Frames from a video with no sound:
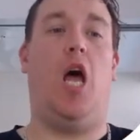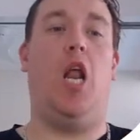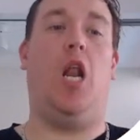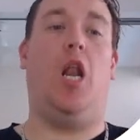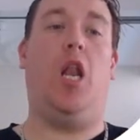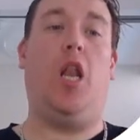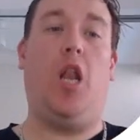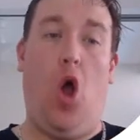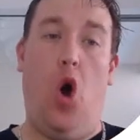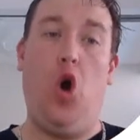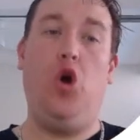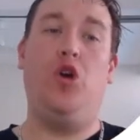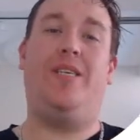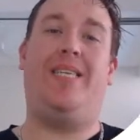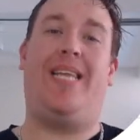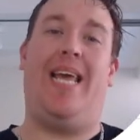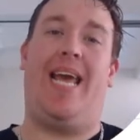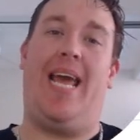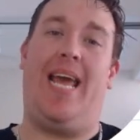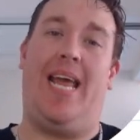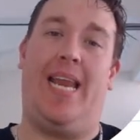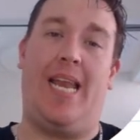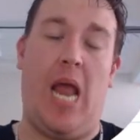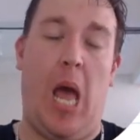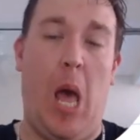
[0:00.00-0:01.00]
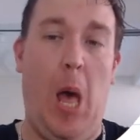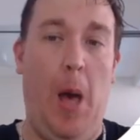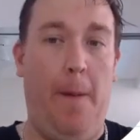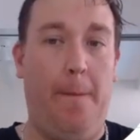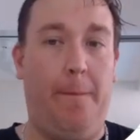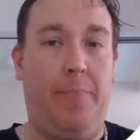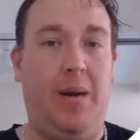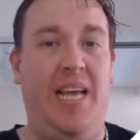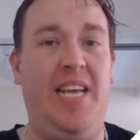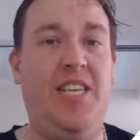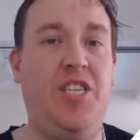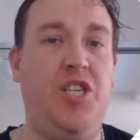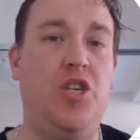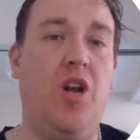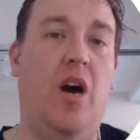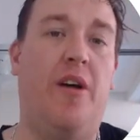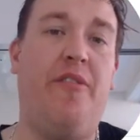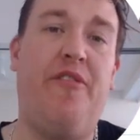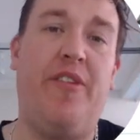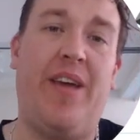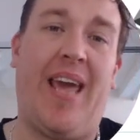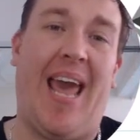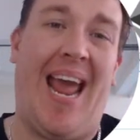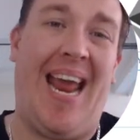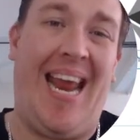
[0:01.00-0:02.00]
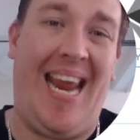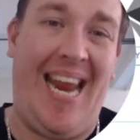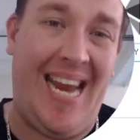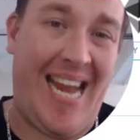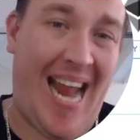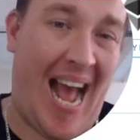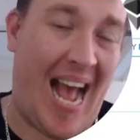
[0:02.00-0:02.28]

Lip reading: logged in. Please do not forget, it